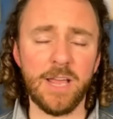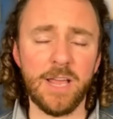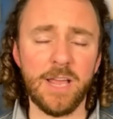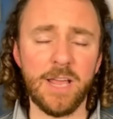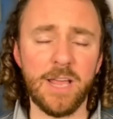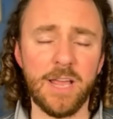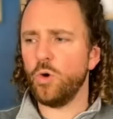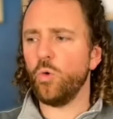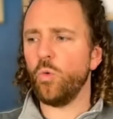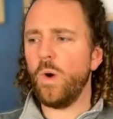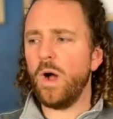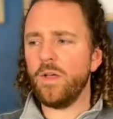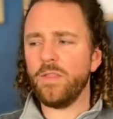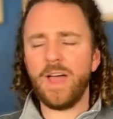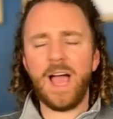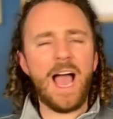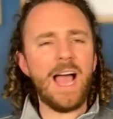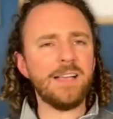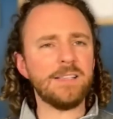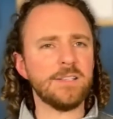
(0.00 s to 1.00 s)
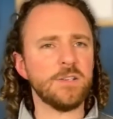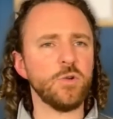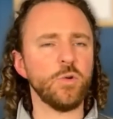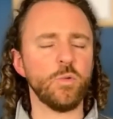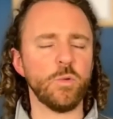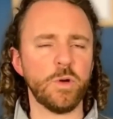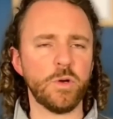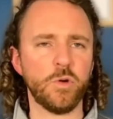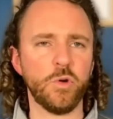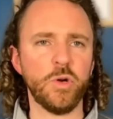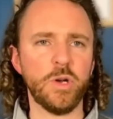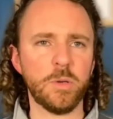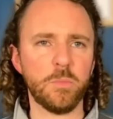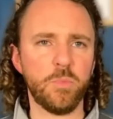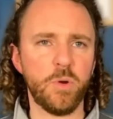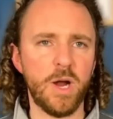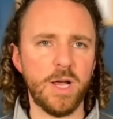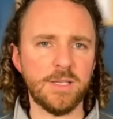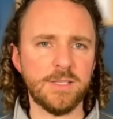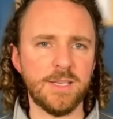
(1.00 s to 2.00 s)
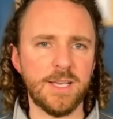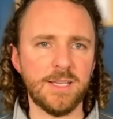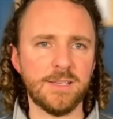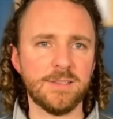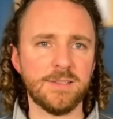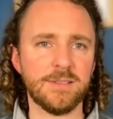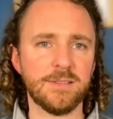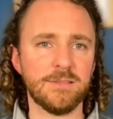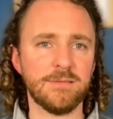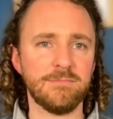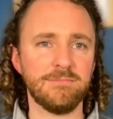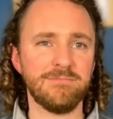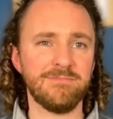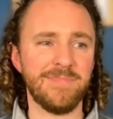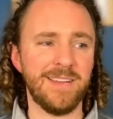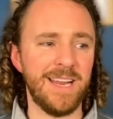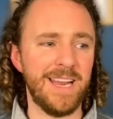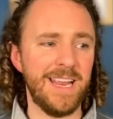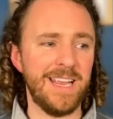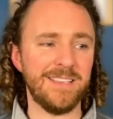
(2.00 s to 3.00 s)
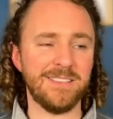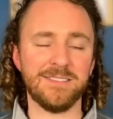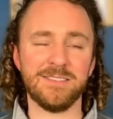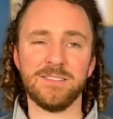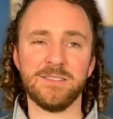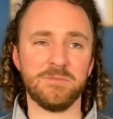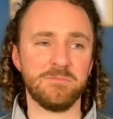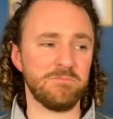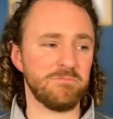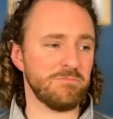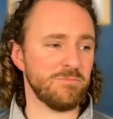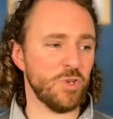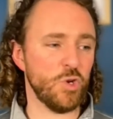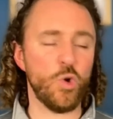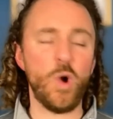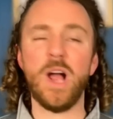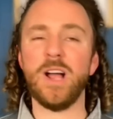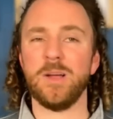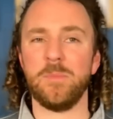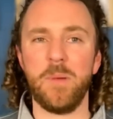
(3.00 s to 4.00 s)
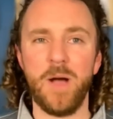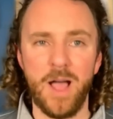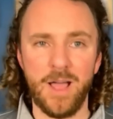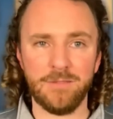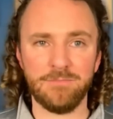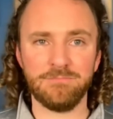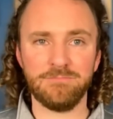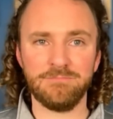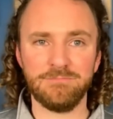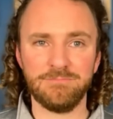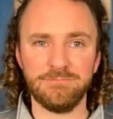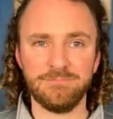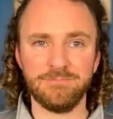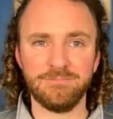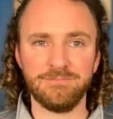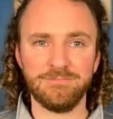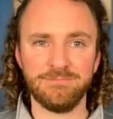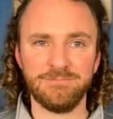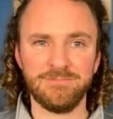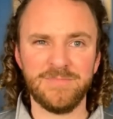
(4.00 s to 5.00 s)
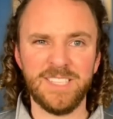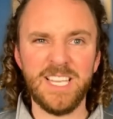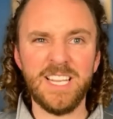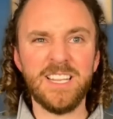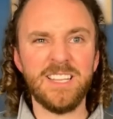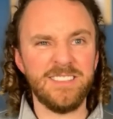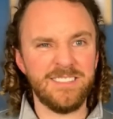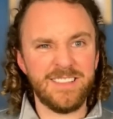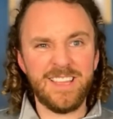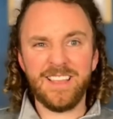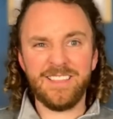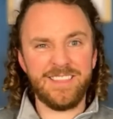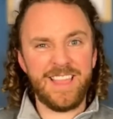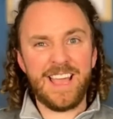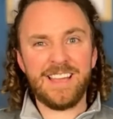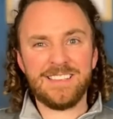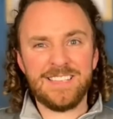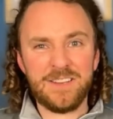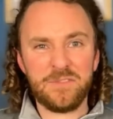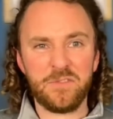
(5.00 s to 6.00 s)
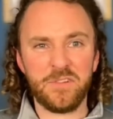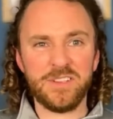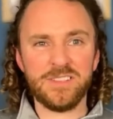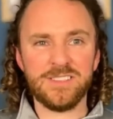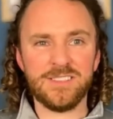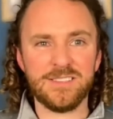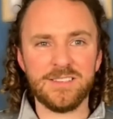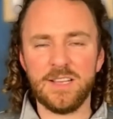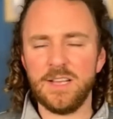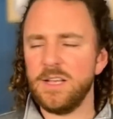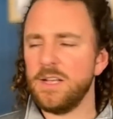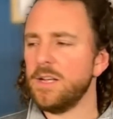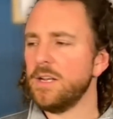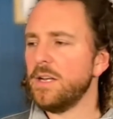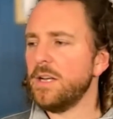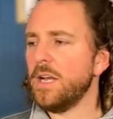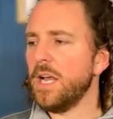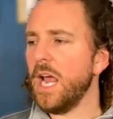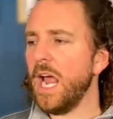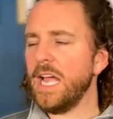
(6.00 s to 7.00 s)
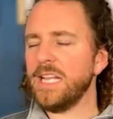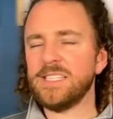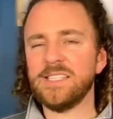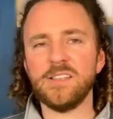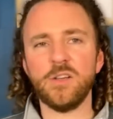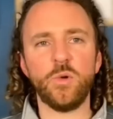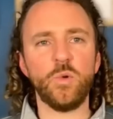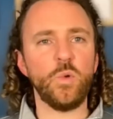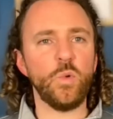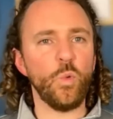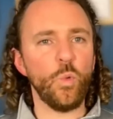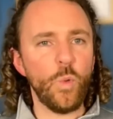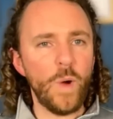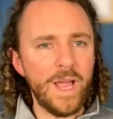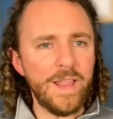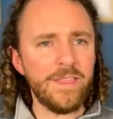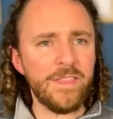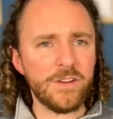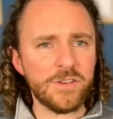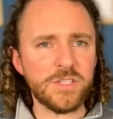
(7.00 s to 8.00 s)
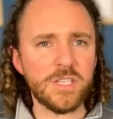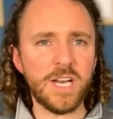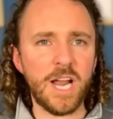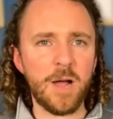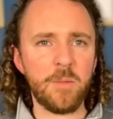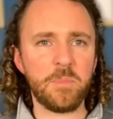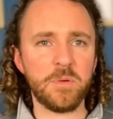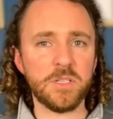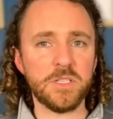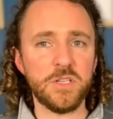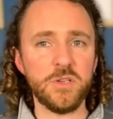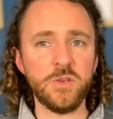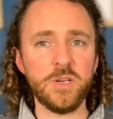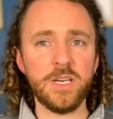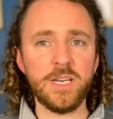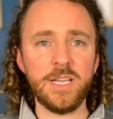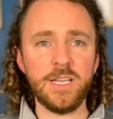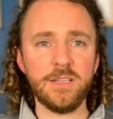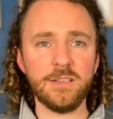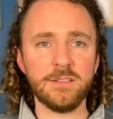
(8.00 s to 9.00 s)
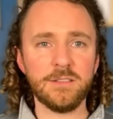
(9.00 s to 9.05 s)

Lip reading: while the high school recruiting process is crockpot. You get that difference? And so when there's an opportunity